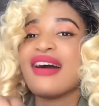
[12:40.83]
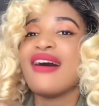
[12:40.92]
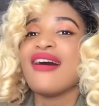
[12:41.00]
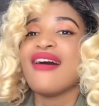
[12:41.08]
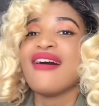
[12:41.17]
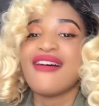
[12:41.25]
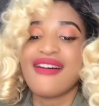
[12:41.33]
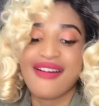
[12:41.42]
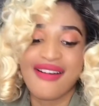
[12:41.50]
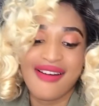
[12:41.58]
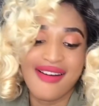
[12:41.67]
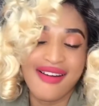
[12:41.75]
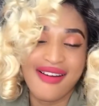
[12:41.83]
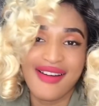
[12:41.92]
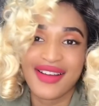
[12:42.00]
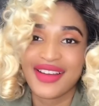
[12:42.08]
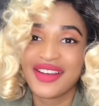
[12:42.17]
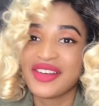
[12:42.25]
oh,
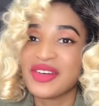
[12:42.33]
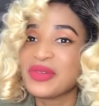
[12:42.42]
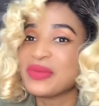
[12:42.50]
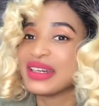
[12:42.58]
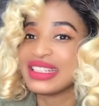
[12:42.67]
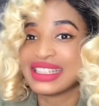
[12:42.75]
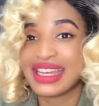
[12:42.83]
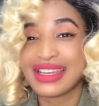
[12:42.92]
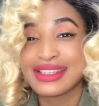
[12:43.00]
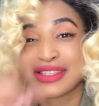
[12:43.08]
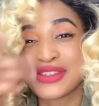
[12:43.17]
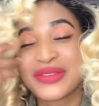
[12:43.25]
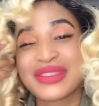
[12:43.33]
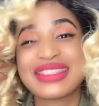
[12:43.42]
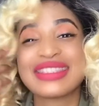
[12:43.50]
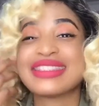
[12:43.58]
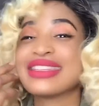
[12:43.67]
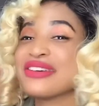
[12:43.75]
oh my gosh you
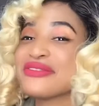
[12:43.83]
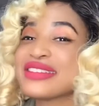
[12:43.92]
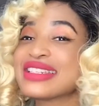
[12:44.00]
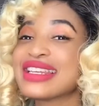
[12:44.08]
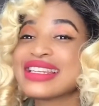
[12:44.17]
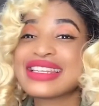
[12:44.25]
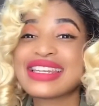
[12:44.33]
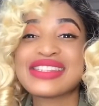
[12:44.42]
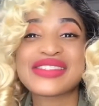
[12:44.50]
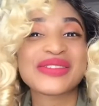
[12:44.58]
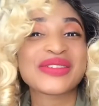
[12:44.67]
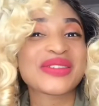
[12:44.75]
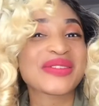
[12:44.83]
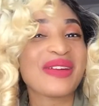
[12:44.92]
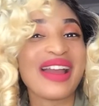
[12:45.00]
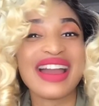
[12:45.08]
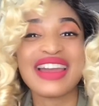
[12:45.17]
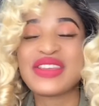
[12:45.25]
definitely need to
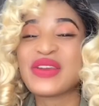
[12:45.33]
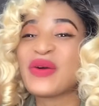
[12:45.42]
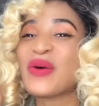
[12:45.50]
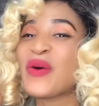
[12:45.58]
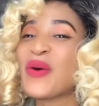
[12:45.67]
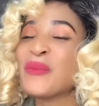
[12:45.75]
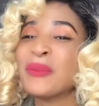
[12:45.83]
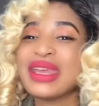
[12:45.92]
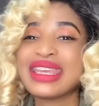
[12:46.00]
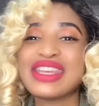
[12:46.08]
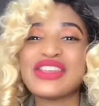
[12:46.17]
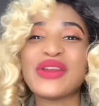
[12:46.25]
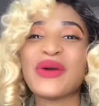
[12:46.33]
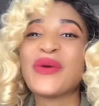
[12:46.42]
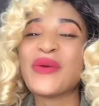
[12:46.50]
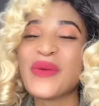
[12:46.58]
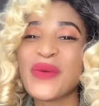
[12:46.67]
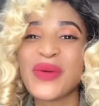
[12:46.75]
try your making your
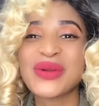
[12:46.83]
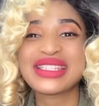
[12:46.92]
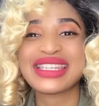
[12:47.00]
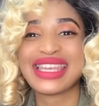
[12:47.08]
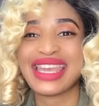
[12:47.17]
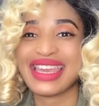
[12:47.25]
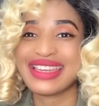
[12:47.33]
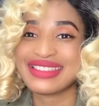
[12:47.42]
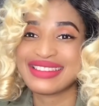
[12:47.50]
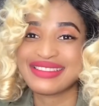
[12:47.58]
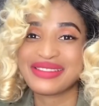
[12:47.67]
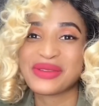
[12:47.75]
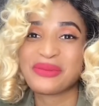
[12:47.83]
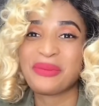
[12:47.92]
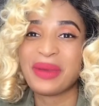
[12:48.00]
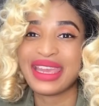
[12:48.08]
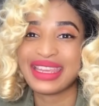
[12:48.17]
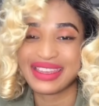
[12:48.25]
own candles
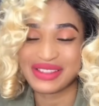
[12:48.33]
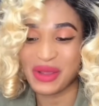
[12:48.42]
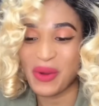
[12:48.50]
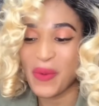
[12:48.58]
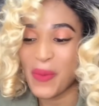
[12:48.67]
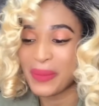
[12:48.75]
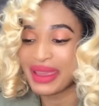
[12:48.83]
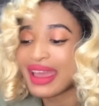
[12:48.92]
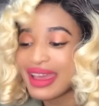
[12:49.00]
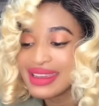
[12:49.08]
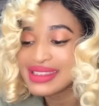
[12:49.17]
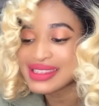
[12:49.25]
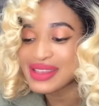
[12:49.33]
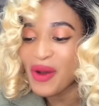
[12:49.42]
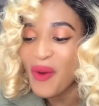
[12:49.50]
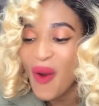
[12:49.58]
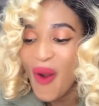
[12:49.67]
back at home guys so